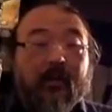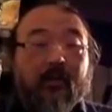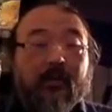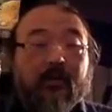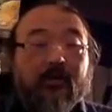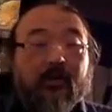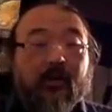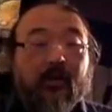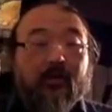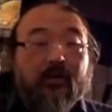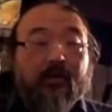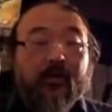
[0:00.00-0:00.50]

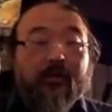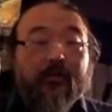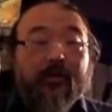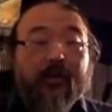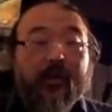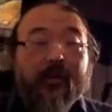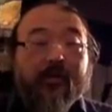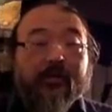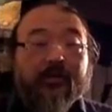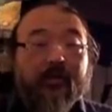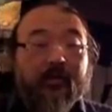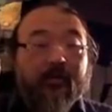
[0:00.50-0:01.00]
So, the
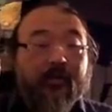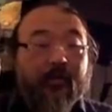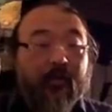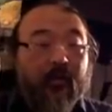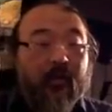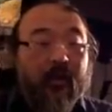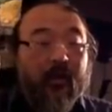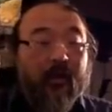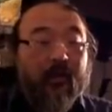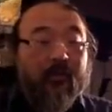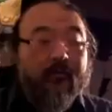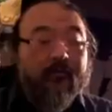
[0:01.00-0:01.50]
breath
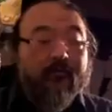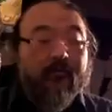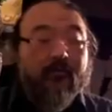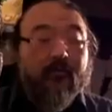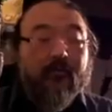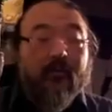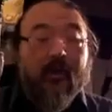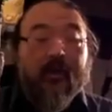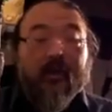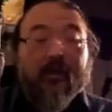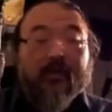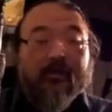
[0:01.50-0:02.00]
support
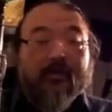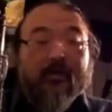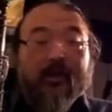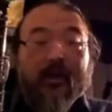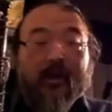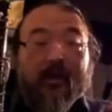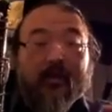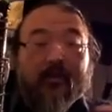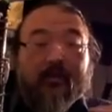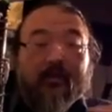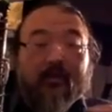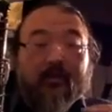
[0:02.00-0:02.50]
is
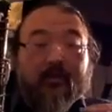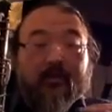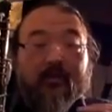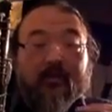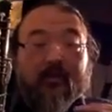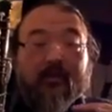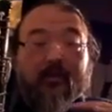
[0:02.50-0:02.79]
not